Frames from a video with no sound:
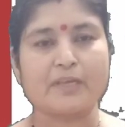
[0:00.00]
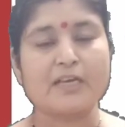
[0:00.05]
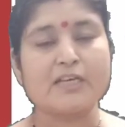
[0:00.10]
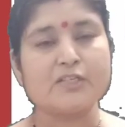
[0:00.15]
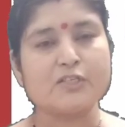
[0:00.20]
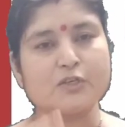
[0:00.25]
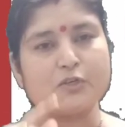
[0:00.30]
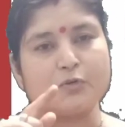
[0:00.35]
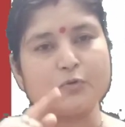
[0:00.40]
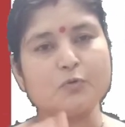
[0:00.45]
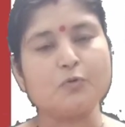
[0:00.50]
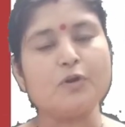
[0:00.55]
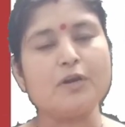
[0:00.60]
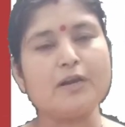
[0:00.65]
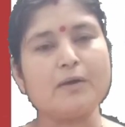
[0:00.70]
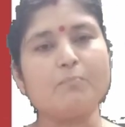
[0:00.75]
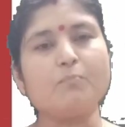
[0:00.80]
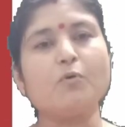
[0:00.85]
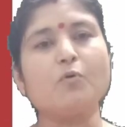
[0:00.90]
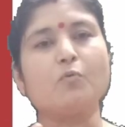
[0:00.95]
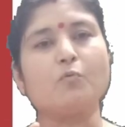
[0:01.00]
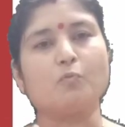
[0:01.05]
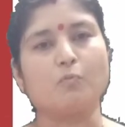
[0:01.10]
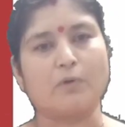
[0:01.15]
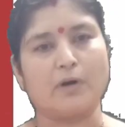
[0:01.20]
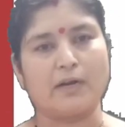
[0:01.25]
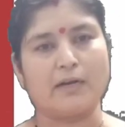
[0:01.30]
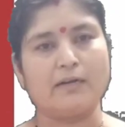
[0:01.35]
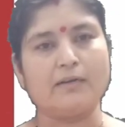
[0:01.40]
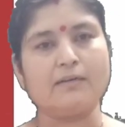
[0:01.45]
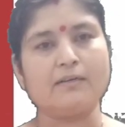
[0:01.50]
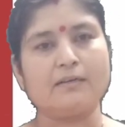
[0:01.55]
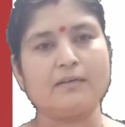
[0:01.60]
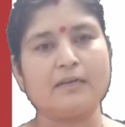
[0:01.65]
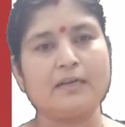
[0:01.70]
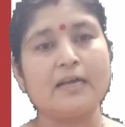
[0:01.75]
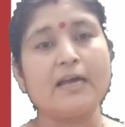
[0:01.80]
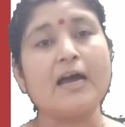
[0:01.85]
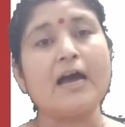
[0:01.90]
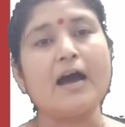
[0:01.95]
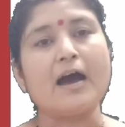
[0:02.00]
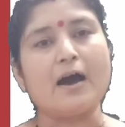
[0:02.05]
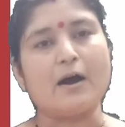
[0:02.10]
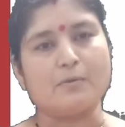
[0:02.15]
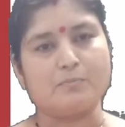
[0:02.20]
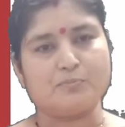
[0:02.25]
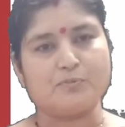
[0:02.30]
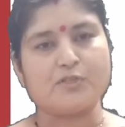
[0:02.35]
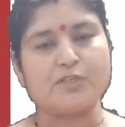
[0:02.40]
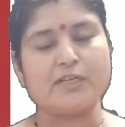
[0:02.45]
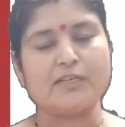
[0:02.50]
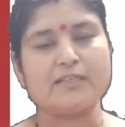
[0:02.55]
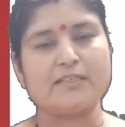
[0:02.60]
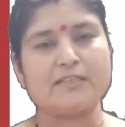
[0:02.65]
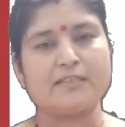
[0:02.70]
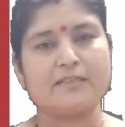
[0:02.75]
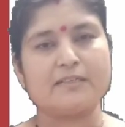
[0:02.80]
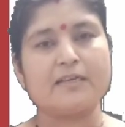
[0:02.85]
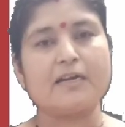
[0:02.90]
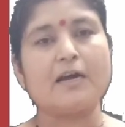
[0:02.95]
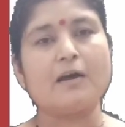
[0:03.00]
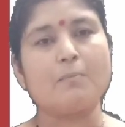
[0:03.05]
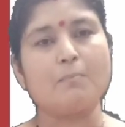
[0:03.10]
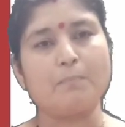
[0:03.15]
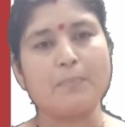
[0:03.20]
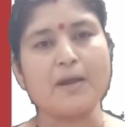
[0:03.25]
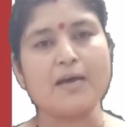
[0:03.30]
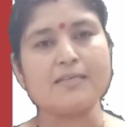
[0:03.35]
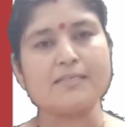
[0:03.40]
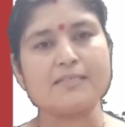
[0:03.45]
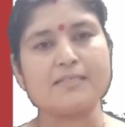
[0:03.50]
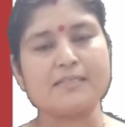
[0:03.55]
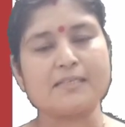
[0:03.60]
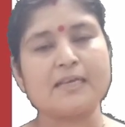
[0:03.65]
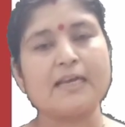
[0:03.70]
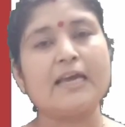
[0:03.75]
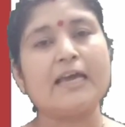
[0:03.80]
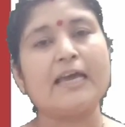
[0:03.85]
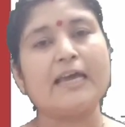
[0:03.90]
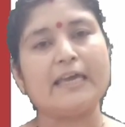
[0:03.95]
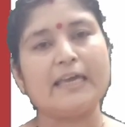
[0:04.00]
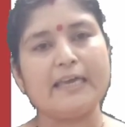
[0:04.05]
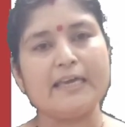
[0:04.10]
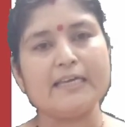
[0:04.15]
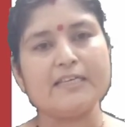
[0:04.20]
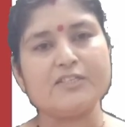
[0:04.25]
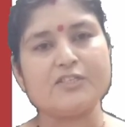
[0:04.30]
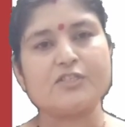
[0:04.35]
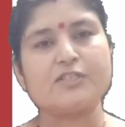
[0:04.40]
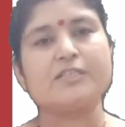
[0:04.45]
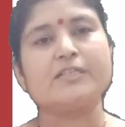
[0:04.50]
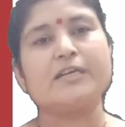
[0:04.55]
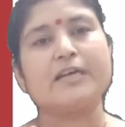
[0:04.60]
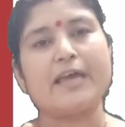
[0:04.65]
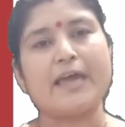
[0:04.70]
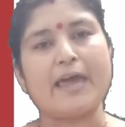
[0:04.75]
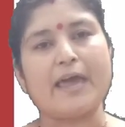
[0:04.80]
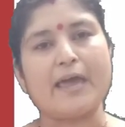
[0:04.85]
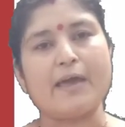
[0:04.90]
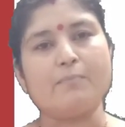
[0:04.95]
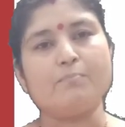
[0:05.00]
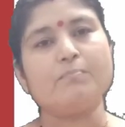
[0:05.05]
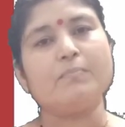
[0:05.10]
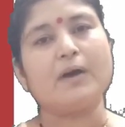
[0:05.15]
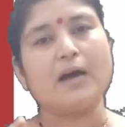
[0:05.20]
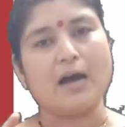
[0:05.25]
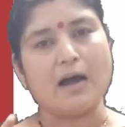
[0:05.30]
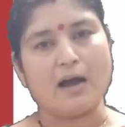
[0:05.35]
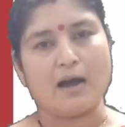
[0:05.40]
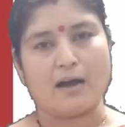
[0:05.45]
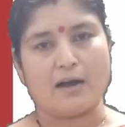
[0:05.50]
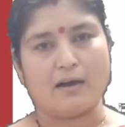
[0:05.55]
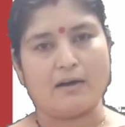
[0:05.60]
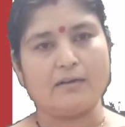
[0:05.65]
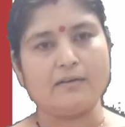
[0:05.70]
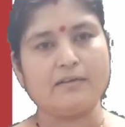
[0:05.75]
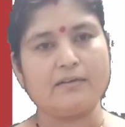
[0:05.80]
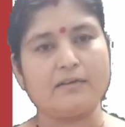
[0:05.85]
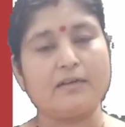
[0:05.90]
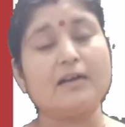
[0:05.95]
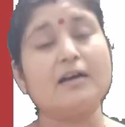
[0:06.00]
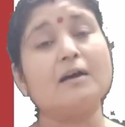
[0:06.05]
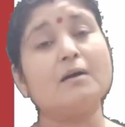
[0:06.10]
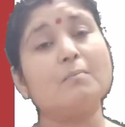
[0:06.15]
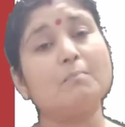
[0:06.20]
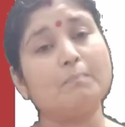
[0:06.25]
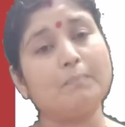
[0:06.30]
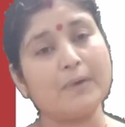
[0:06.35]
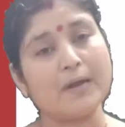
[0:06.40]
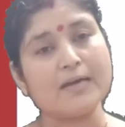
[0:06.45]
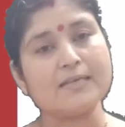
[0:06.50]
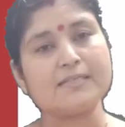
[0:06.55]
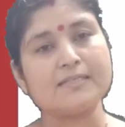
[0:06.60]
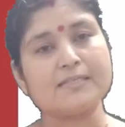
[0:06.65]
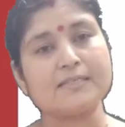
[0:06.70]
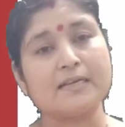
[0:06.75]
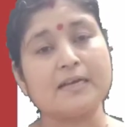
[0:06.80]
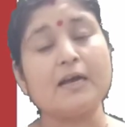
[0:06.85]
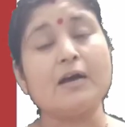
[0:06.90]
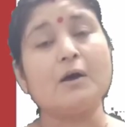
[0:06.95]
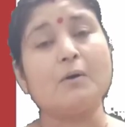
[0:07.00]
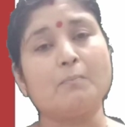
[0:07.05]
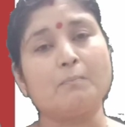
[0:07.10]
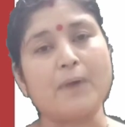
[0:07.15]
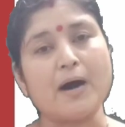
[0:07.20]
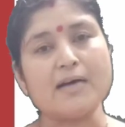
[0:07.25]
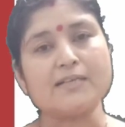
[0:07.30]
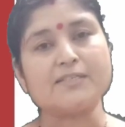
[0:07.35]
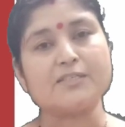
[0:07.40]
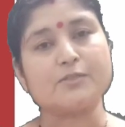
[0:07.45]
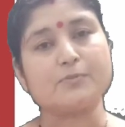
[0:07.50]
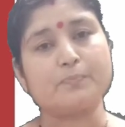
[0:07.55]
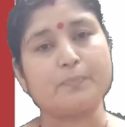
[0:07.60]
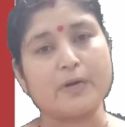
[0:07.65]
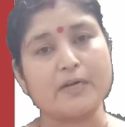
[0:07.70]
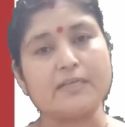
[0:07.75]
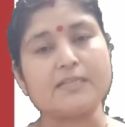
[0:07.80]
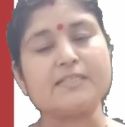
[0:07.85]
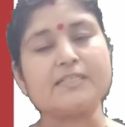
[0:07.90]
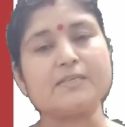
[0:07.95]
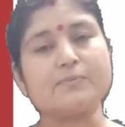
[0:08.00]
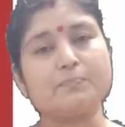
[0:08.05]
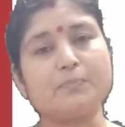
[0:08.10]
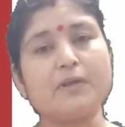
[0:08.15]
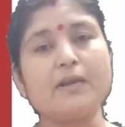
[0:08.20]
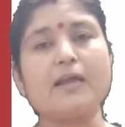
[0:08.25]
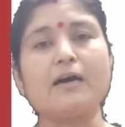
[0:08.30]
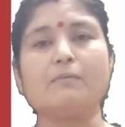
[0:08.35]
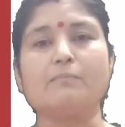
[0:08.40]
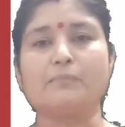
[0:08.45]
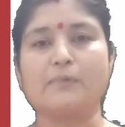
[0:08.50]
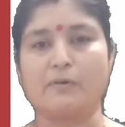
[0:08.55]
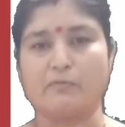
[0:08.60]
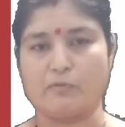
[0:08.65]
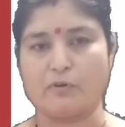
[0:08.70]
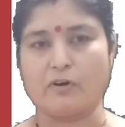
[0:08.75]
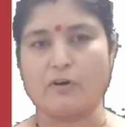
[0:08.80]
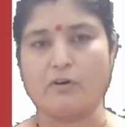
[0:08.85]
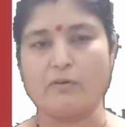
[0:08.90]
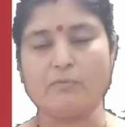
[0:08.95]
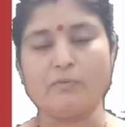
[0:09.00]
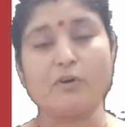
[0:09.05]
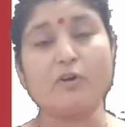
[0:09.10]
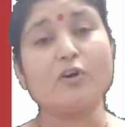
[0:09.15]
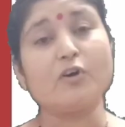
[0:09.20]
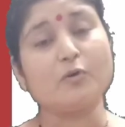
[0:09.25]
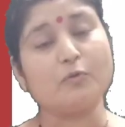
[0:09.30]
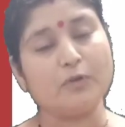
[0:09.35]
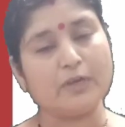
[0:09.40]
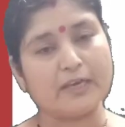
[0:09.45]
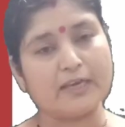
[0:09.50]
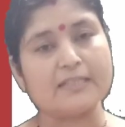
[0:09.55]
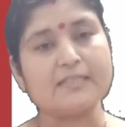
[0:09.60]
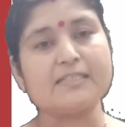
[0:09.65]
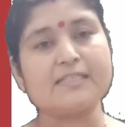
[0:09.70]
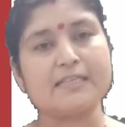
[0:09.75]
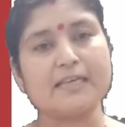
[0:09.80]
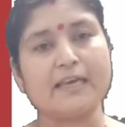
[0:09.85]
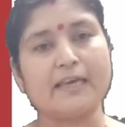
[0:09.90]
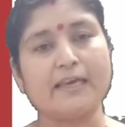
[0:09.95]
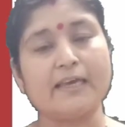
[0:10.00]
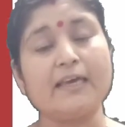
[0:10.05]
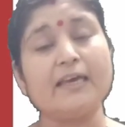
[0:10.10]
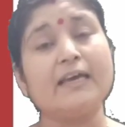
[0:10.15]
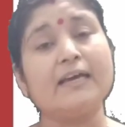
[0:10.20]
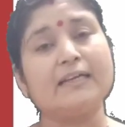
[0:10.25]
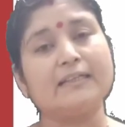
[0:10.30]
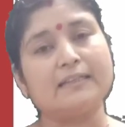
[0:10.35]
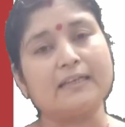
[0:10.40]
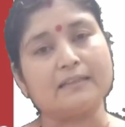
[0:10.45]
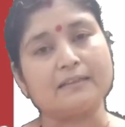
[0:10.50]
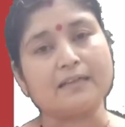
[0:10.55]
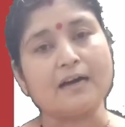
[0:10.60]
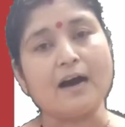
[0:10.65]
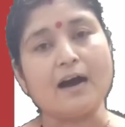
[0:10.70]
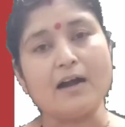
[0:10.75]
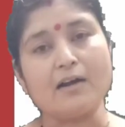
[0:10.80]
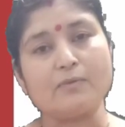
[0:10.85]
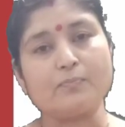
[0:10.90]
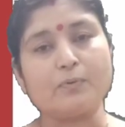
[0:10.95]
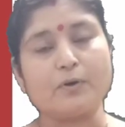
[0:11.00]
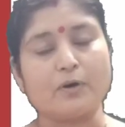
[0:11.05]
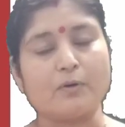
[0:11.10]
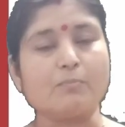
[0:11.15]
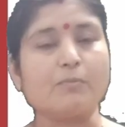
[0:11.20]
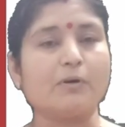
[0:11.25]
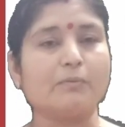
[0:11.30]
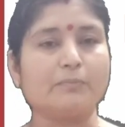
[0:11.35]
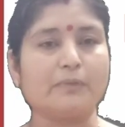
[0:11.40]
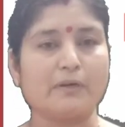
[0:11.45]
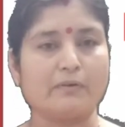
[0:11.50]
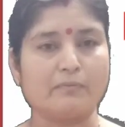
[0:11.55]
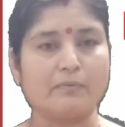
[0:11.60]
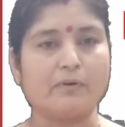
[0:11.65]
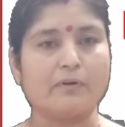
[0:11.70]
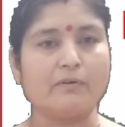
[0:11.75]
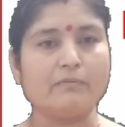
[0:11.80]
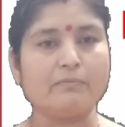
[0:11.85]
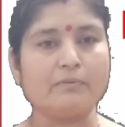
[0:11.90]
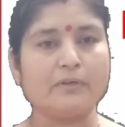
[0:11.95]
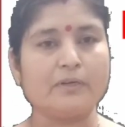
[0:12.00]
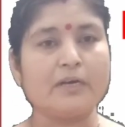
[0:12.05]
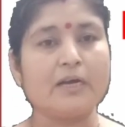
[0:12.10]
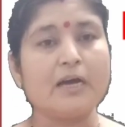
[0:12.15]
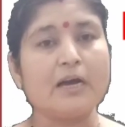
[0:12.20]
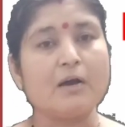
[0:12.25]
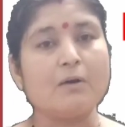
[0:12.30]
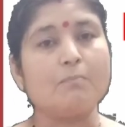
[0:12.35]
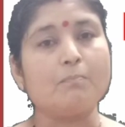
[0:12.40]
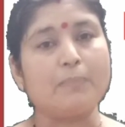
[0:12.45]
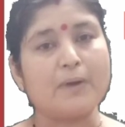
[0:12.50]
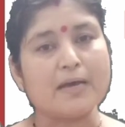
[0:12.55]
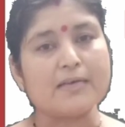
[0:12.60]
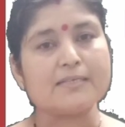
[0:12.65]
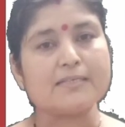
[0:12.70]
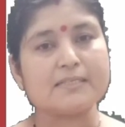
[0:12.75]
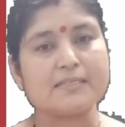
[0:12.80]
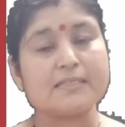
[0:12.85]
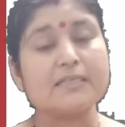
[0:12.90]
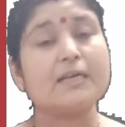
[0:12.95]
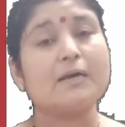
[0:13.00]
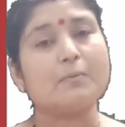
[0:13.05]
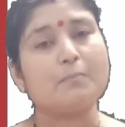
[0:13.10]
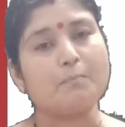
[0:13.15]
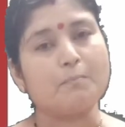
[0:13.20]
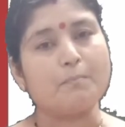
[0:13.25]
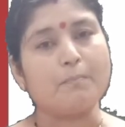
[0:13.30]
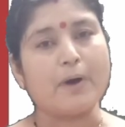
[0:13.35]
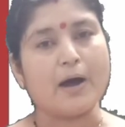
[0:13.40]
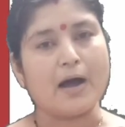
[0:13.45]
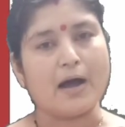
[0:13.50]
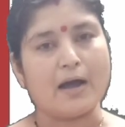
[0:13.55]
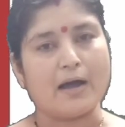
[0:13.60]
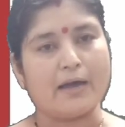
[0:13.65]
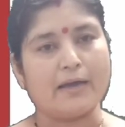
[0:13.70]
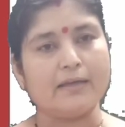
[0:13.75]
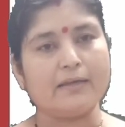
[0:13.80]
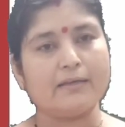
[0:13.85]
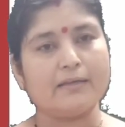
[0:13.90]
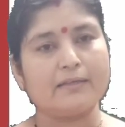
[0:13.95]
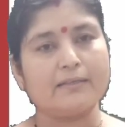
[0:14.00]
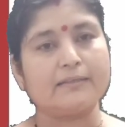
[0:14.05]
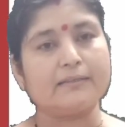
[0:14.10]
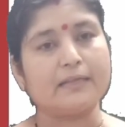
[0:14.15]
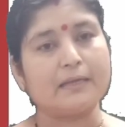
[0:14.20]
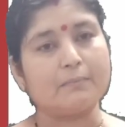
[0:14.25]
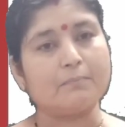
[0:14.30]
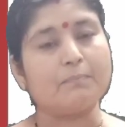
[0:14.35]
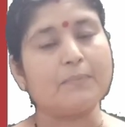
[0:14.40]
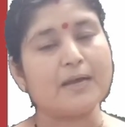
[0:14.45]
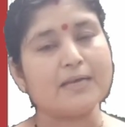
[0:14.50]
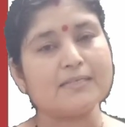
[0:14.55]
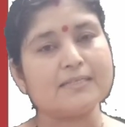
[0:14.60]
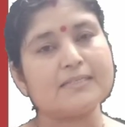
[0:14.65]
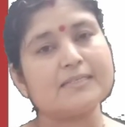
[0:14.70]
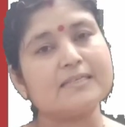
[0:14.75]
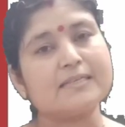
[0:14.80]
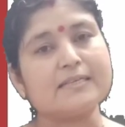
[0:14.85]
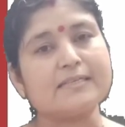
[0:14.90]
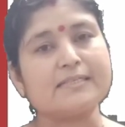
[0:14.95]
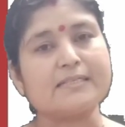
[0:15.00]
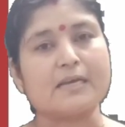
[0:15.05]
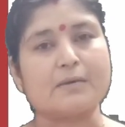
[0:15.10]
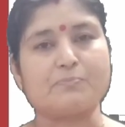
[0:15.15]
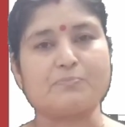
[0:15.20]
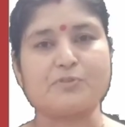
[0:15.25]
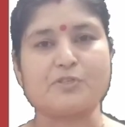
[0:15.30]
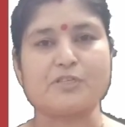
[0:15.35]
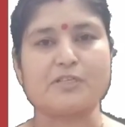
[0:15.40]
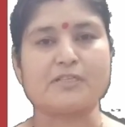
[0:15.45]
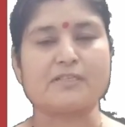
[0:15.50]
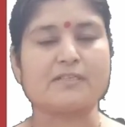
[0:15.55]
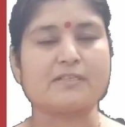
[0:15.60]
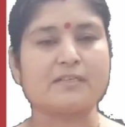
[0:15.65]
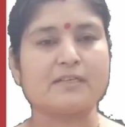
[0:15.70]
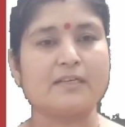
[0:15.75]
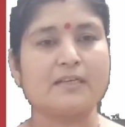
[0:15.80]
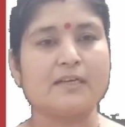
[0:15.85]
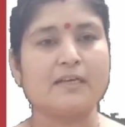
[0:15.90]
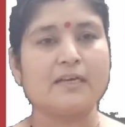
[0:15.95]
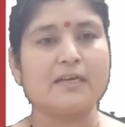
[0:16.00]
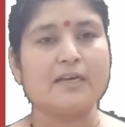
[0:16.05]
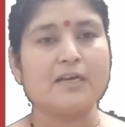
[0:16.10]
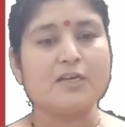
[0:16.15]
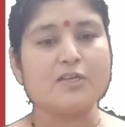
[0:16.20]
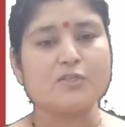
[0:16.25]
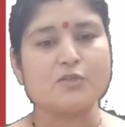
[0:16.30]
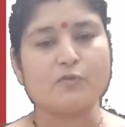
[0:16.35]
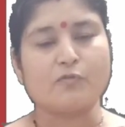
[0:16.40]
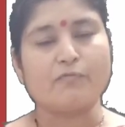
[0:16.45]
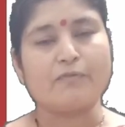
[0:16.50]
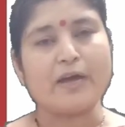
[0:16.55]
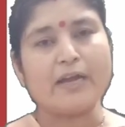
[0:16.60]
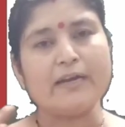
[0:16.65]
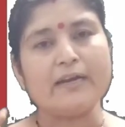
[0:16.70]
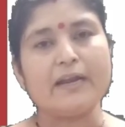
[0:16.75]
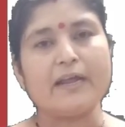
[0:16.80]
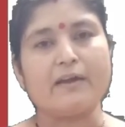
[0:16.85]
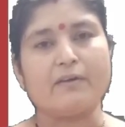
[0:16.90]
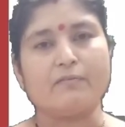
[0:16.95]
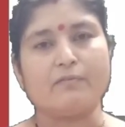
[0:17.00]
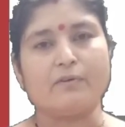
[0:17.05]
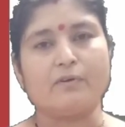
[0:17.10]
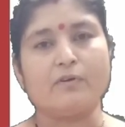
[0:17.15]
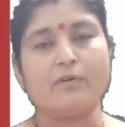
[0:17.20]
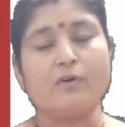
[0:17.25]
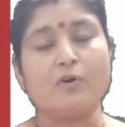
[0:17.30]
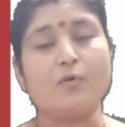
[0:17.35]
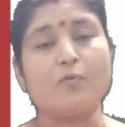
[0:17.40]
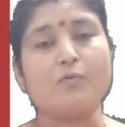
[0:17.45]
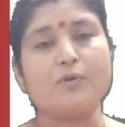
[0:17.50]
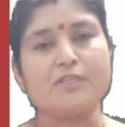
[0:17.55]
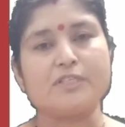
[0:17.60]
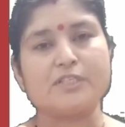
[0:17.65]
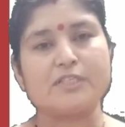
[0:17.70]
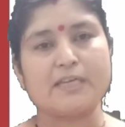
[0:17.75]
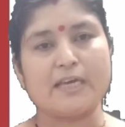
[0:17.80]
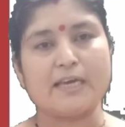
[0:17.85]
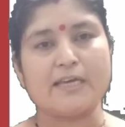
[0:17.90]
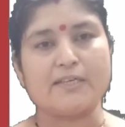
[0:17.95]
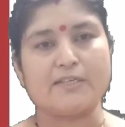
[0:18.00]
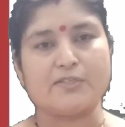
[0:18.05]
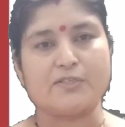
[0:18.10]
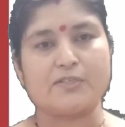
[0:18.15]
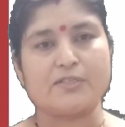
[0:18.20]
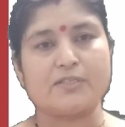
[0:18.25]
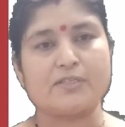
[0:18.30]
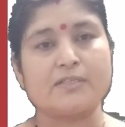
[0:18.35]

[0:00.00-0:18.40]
So rule number 1, object plus each and are plus past participle of the verb, or we can say the third form of the verb, plus by, then plus subject. So whenever we change